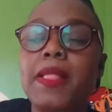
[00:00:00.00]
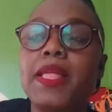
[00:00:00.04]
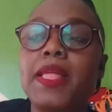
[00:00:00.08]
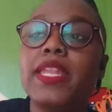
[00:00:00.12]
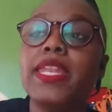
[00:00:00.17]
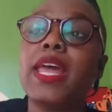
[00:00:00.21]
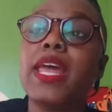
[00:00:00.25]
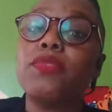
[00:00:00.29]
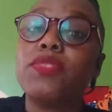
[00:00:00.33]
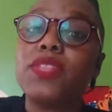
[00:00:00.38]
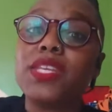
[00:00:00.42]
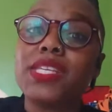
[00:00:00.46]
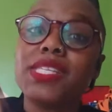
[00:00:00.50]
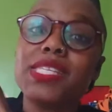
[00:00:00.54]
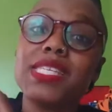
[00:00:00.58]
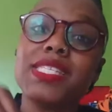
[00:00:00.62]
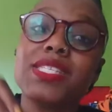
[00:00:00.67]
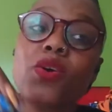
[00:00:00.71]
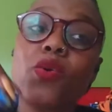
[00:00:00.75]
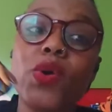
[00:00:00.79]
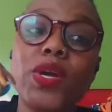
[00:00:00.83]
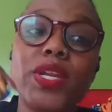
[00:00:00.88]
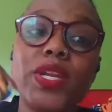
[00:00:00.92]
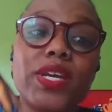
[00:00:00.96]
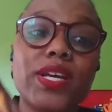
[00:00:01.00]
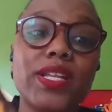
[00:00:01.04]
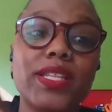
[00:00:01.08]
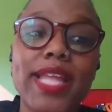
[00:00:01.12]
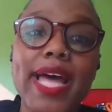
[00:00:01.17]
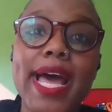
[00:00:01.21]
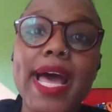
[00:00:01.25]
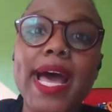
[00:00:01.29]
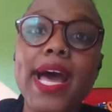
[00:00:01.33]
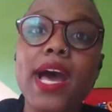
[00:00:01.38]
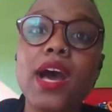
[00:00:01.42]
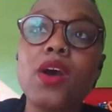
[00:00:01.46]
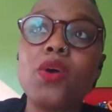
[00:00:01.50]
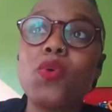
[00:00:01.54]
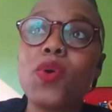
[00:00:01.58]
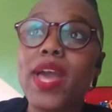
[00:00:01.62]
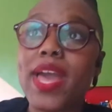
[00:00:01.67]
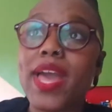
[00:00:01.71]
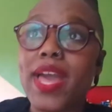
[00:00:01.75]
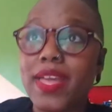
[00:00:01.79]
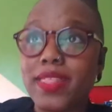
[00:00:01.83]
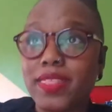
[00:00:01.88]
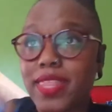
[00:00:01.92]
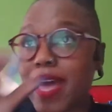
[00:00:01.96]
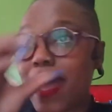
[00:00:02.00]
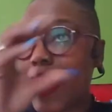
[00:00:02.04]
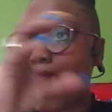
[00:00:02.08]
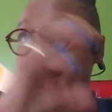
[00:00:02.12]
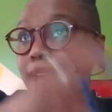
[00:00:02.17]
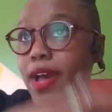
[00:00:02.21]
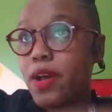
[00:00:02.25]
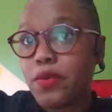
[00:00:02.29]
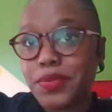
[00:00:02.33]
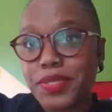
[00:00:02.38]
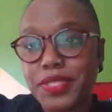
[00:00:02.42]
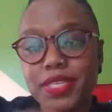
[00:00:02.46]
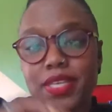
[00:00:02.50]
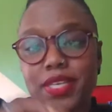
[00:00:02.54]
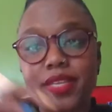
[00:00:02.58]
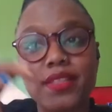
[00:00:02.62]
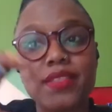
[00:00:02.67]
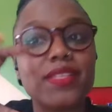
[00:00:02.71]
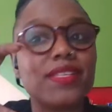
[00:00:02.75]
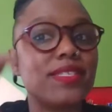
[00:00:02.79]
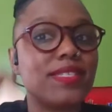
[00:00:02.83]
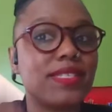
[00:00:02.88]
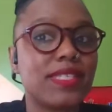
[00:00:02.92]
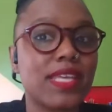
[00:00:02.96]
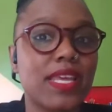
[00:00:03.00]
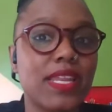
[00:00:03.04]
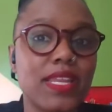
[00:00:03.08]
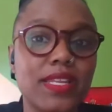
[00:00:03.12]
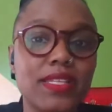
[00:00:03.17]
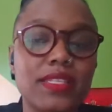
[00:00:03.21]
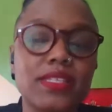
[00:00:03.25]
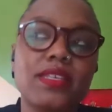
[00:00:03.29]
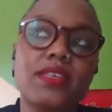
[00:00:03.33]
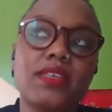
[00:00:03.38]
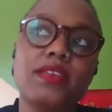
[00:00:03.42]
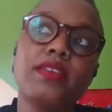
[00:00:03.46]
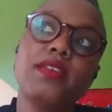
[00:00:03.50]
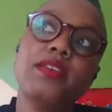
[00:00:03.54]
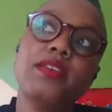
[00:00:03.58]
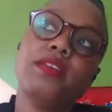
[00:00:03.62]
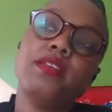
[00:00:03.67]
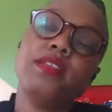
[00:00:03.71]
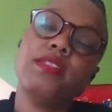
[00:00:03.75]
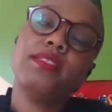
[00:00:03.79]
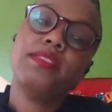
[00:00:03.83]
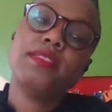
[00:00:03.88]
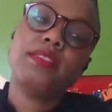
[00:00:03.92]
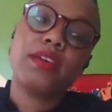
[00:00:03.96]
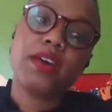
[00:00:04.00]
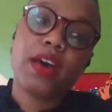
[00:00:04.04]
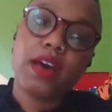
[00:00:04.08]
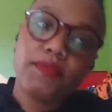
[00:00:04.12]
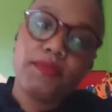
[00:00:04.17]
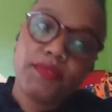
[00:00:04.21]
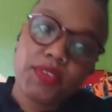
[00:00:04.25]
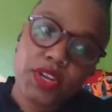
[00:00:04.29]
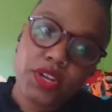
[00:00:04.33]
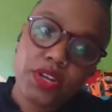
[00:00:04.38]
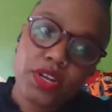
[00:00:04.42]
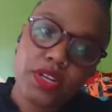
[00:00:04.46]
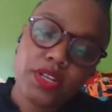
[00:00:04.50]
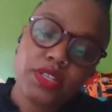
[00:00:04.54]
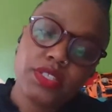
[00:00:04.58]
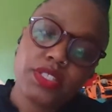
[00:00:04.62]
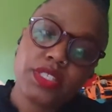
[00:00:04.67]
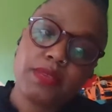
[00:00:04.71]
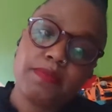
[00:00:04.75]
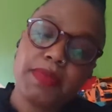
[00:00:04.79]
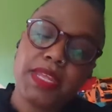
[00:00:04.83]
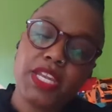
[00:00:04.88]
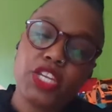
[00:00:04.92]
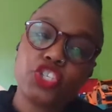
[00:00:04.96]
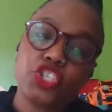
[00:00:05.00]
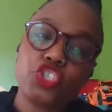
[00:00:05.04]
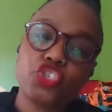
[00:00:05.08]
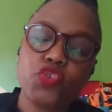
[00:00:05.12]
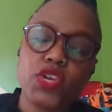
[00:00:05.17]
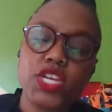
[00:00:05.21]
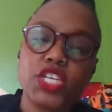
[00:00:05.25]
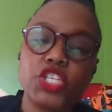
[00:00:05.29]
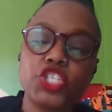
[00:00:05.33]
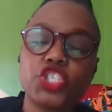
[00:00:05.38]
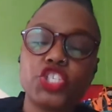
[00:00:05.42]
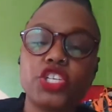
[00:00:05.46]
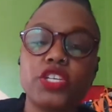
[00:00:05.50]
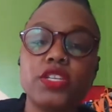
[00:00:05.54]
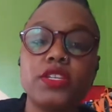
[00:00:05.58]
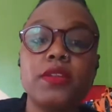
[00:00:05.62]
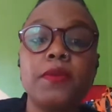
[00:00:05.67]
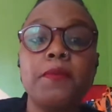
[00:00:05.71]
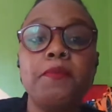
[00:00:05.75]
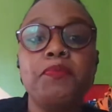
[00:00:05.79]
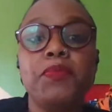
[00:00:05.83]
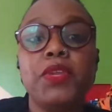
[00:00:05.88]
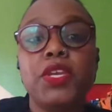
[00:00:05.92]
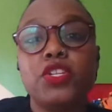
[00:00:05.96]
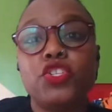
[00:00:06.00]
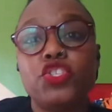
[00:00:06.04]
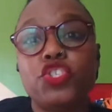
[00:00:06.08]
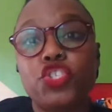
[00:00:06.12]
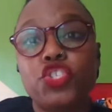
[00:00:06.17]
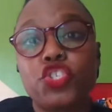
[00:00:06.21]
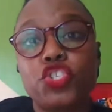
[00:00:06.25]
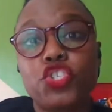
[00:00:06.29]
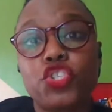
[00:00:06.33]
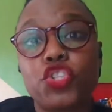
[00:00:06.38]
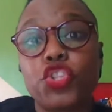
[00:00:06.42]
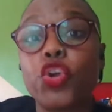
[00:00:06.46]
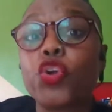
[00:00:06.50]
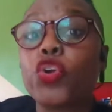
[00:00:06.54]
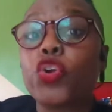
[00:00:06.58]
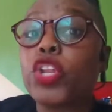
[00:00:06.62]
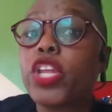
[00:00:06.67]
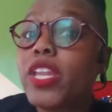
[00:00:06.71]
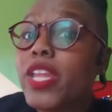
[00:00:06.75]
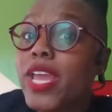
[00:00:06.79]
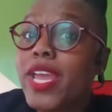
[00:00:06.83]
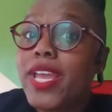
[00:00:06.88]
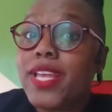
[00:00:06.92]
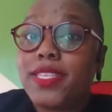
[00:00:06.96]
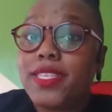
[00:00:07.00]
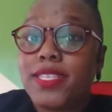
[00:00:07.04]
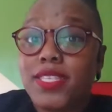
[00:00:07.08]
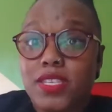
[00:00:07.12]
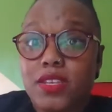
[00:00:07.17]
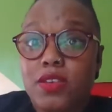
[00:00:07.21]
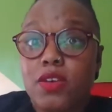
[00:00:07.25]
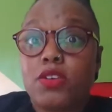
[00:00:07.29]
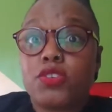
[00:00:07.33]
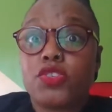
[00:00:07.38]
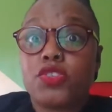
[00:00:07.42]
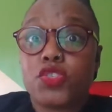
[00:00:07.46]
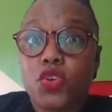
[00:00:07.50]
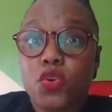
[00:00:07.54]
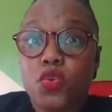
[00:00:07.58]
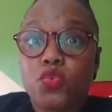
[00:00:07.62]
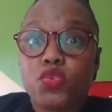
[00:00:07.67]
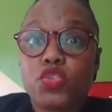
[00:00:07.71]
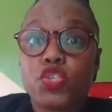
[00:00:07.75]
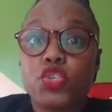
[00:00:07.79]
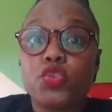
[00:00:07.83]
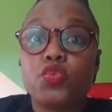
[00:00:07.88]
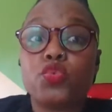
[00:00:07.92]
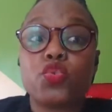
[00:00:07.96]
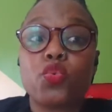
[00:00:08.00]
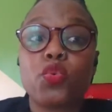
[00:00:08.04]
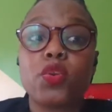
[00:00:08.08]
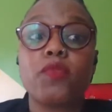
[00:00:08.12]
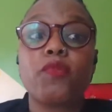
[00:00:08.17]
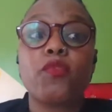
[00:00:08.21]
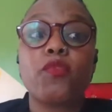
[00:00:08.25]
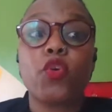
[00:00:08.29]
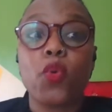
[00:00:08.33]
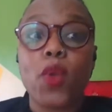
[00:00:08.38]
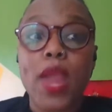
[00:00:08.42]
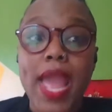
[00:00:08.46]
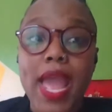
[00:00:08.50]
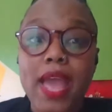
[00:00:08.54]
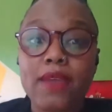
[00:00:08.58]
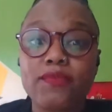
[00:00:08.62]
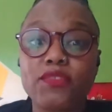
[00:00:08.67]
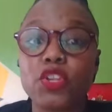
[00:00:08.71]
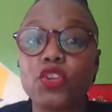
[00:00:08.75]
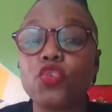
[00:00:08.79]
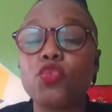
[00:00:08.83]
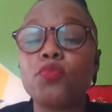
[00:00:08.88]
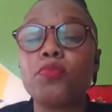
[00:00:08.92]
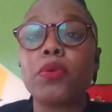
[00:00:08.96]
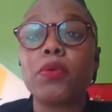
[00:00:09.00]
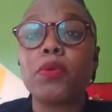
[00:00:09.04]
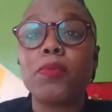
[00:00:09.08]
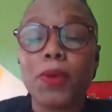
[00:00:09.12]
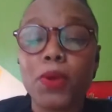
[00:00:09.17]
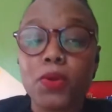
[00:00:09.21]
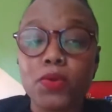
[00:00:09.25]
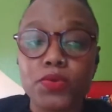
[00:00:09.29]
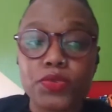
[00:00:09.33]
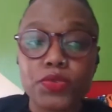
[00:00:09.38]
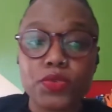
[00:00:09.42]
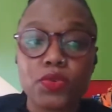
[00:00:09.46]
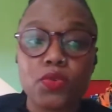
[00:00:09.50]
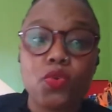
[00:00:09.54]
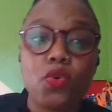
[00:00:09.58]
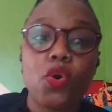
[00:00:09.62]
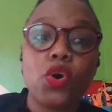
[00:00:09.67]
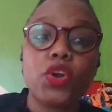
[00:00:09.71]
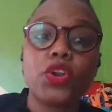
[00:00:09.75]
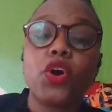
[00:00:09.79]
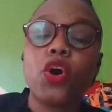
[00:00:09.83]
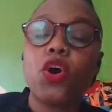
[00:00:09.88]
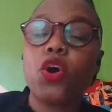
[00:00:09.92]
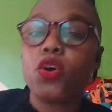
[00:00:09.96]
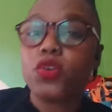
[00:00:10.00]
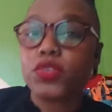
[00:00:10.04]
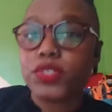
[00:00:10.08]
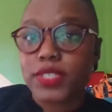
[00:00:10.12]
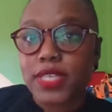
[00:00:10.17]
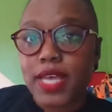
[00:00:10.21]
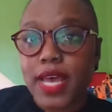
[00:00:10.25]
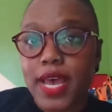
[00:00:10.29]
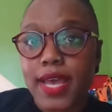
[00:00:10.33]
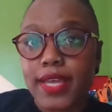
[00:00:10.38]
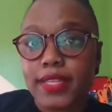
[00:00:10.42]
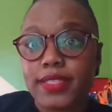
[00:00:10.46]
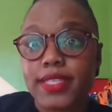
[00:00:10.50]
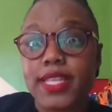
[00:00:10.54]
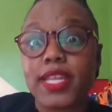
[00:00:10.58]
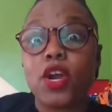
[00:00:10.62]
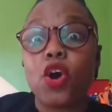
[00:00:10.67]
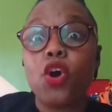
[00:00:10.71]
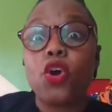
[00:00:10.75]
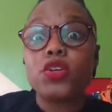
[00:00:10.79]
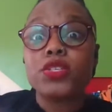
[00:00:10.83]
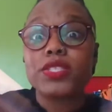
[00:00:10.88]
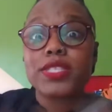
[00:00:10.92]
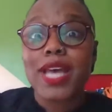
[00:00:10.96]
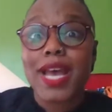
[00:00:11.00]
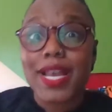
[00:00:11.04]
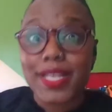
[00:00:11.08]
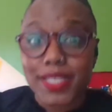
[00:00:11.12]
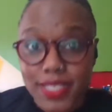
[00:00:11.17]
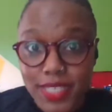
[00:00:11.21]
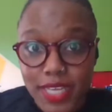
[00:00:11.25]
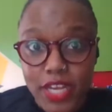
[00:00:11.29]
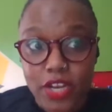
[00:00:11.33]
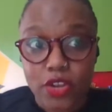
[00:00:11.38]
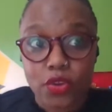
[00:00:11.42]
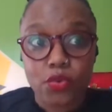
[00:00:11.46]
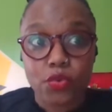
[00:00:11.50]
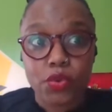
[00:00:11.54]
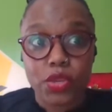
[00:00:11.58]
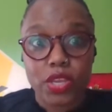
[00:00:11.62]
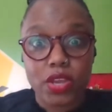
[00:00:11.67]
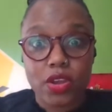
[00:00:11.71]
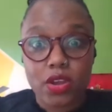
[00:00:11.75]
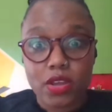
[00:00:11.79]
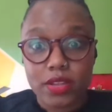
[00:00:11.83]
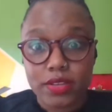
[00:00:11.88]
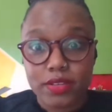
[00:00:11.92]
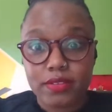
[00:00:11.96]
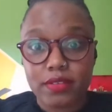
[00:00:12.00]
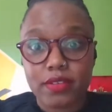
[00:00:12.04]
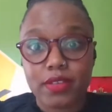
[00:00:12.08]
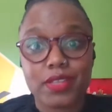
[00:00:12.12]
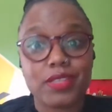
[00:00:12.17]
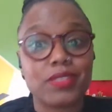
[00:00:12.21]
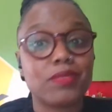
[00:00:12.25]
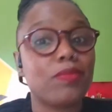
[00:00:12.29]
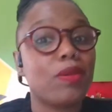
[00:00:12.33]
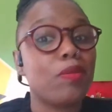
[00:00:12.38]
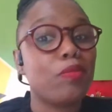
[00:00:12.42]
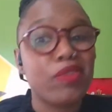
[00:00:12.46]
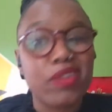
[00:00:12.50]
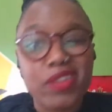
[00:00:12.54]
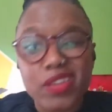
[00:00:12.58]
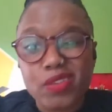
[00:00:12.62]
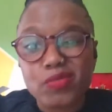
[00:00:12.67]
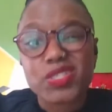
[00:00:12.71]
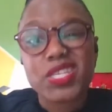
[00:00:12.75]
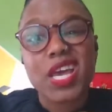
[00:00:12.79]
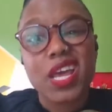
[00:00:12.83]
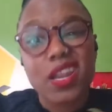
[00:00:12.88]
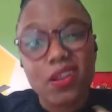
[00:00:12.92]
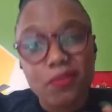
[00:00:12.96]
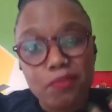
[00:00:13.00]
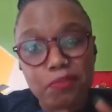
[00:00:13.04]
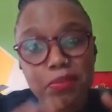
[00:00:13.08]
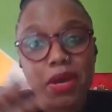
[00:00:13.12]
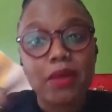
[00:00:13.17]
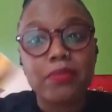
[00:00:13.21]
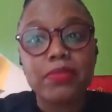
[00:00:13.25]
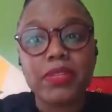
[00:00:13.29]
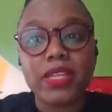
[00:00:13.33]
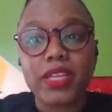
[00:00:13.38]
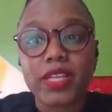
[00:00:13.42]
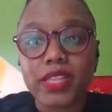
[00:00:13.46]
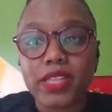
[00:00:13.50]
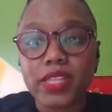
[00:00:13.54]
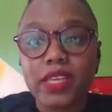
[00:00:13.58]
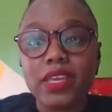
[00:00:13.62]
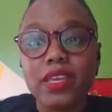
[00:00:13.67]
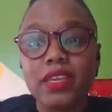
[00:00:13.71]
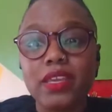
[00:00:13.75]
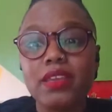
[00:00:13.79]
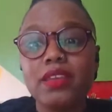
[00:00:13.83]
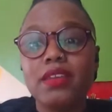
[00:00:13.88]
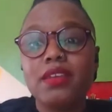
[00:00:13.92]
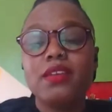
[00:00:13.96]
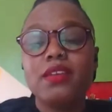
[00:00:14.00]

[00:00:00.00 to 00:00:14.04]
Now, this is going to allow the House, the Senate, the governor's administration 30 days or so to sort of craft a new proposal on all sides that all sides can agree on. Because remember, it was kind of publicly